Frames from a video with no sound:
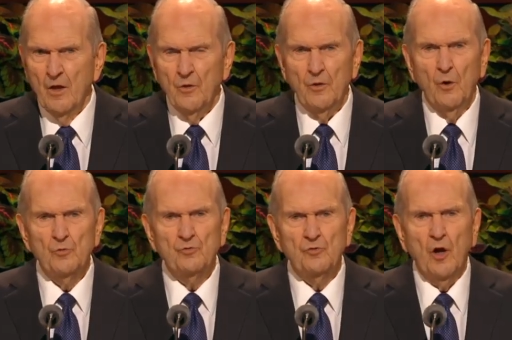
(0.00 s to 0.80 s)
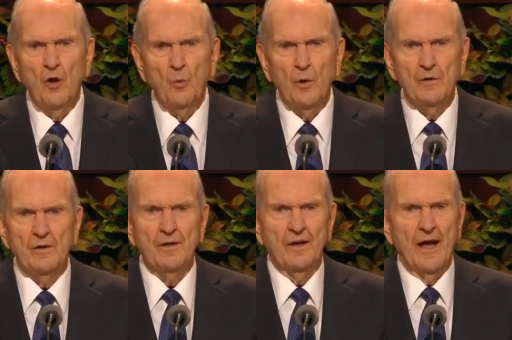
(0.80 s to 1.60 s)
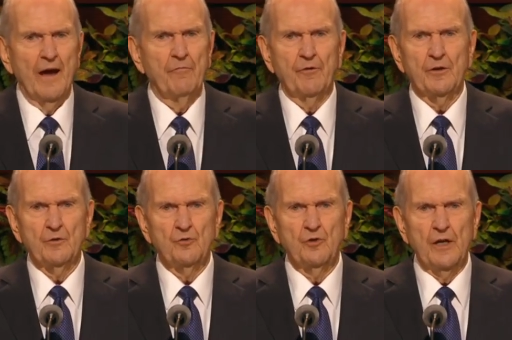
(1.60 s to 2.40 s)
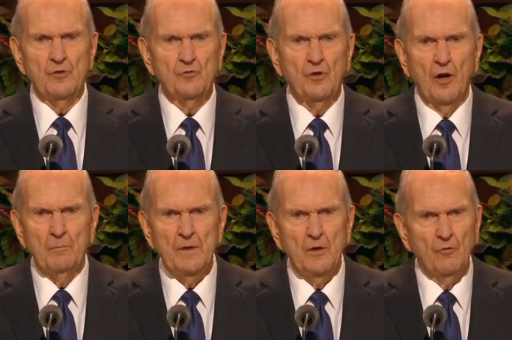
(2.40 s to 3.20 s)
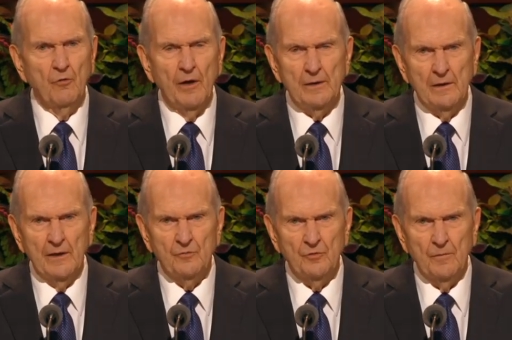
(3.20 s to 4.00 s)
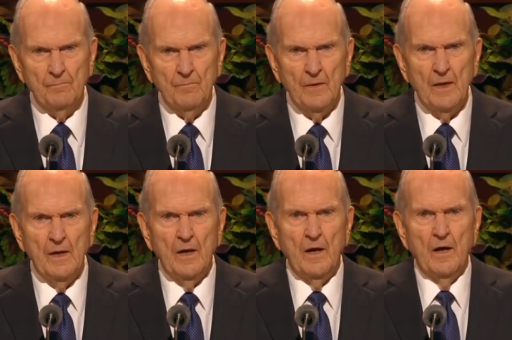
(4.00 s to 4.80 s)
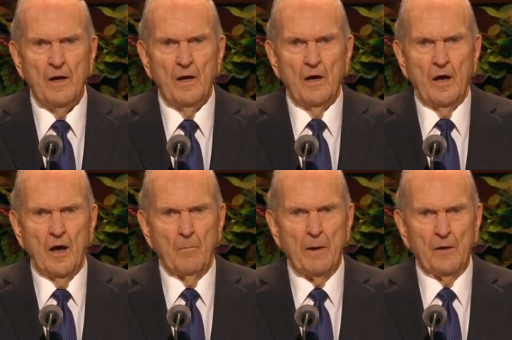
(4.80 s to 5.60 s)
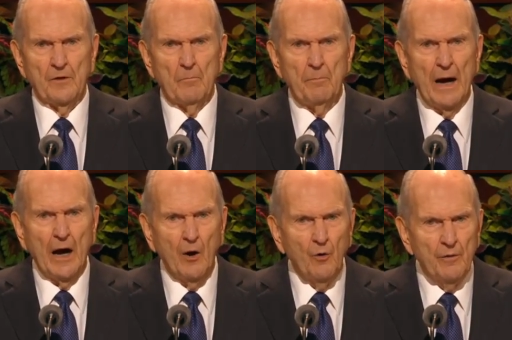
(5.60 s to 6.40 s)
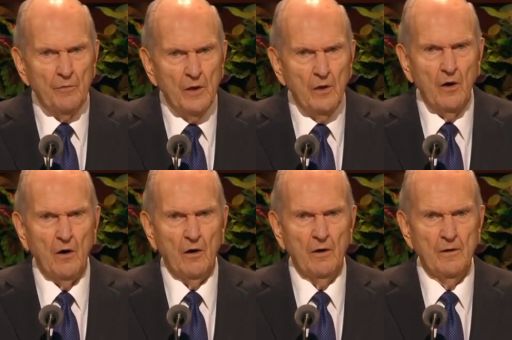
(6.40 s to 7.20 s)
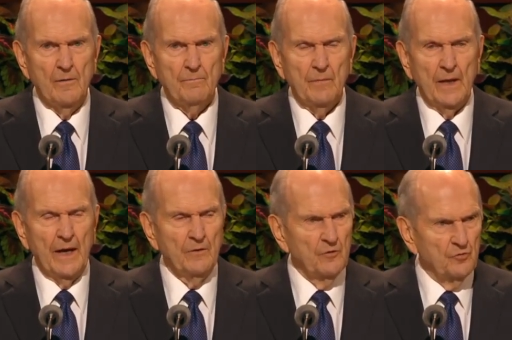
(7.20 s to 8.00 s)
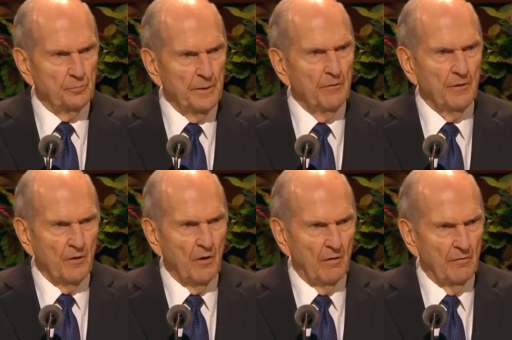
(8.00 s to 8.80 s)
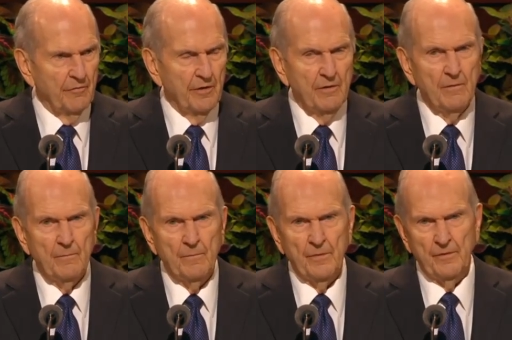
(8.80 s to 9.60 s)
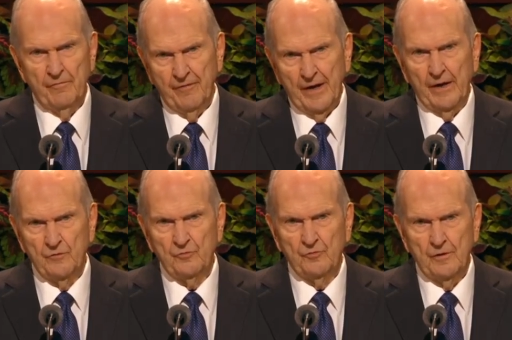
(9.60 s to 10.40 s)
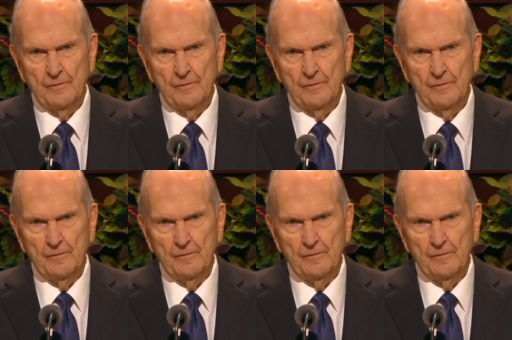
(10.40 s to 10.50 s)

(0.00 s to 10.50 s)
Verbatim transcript: Those stalwart African saints taught me a great lesson about the power of the law and the spirit of the fast.